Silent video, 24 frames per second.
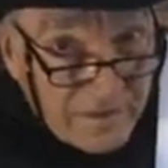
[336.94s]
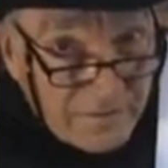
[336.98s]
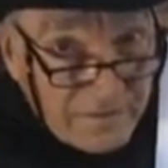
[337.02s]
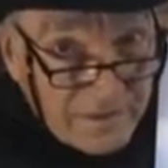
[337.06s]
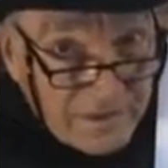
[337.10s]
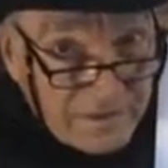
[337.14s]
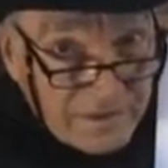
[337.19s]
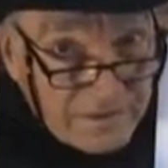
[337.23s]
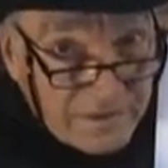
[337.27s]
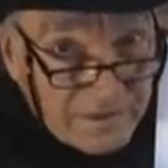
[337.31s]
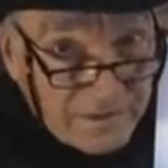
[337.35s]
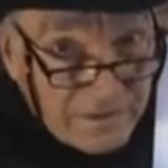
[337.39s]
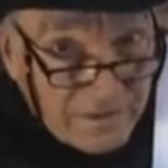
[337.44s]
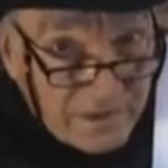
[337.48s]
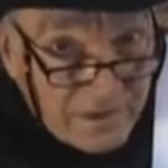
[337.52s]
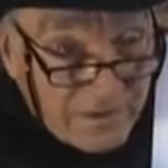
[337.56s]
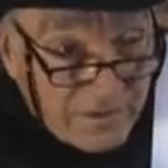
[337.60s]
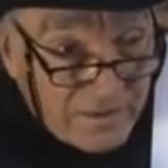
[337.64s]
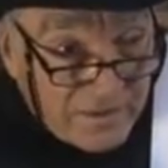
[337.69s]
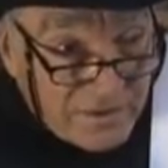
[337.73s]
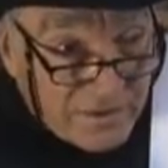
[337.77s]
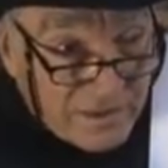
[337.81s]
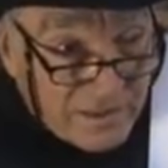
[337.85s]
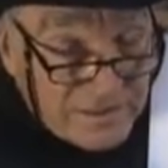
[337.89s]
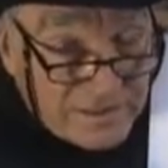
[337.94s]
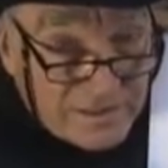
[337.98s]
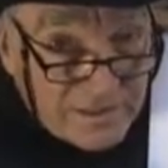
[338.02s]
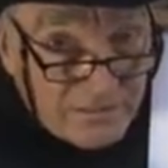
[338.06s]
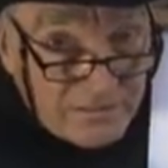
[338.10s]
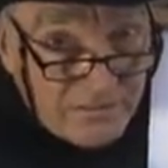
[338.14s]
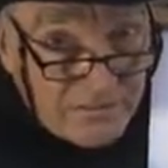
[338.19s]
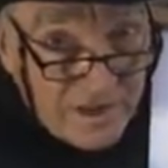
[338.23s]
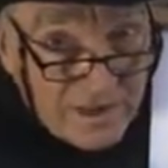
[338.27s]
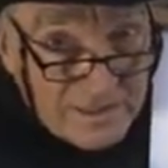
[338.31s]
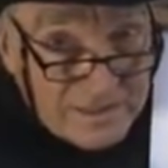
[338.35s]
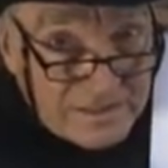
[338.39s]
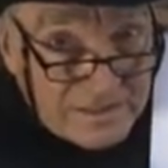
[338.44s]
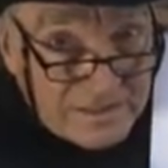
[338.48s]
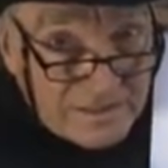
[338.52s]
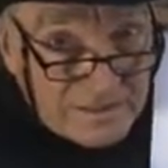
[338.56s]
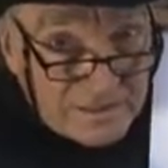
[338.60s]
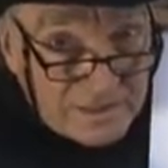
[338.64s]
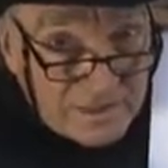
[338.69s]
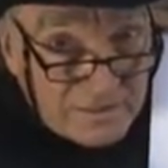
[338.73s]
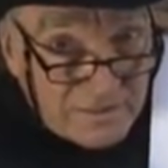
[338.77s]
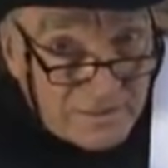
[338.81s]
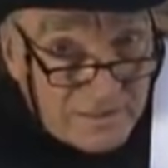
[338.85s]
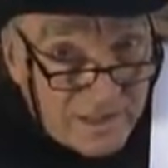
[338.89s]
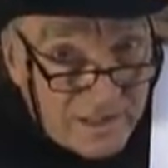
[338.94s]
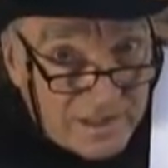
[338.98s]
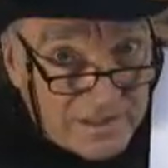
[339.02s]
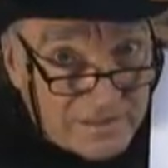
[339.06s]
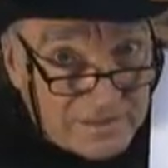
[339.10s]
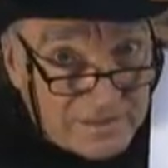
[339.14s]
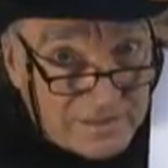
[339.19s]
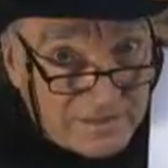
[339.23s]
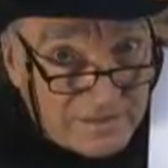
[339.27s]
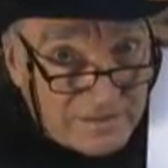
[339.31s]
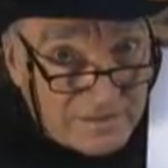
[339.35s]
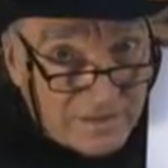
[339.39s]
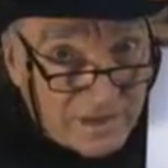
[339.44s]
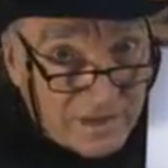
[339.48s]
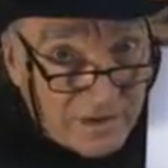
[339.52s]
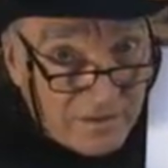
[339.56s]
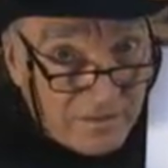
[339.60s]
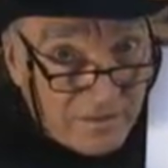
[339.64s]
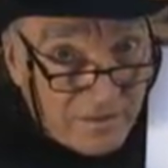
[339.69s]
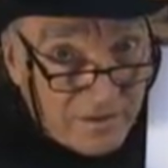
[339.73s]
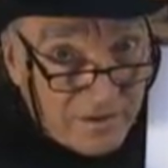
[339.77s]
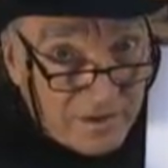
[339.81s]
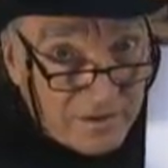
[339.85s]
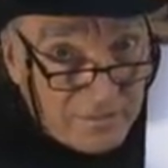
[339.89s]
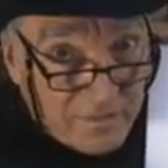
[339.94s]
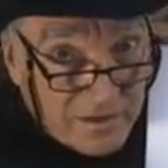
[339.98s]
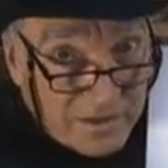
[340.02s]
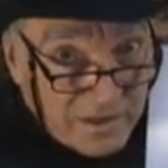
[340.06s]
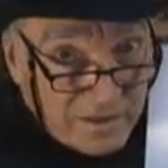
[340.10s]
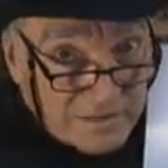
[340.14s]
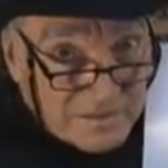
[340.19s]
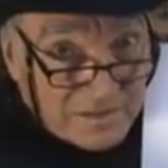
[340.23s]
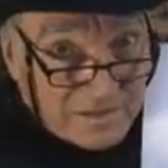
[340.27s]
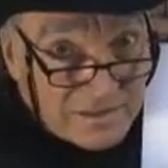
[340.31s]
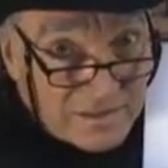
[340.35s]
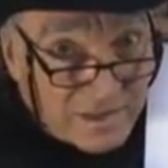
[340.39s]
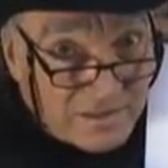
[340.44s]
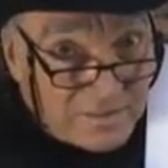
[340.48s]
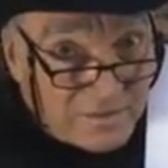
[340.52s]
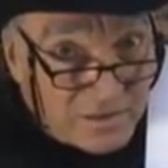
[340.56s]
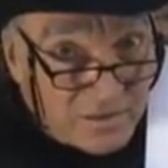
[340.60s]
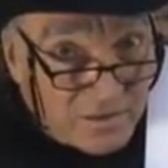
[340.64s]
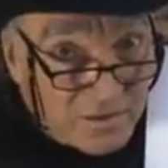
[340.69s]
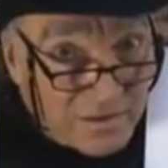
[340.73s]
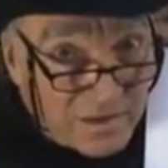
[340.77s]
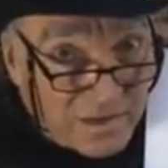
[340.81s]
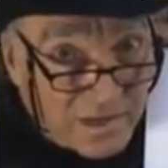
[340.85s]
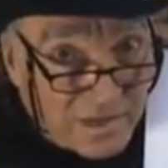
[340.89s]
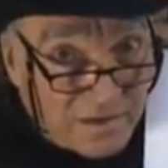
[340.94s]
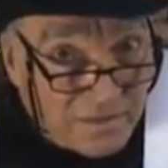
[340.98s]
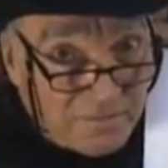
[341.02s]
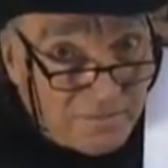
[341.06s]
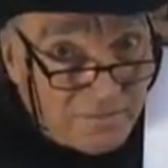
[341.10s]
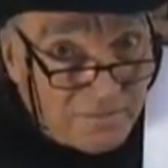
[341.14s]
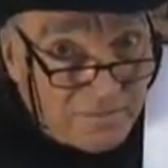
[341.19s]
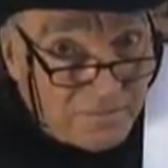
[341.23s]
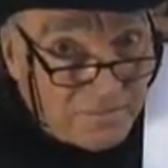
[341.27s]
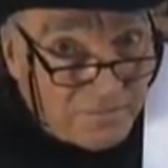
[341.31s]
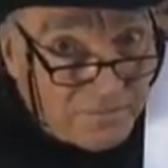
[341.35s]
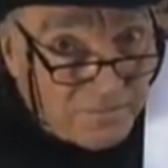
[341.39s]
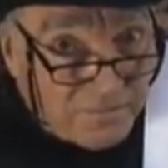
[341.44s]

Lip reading: come into the, oh, let's invest in some of that art because it keeps going up.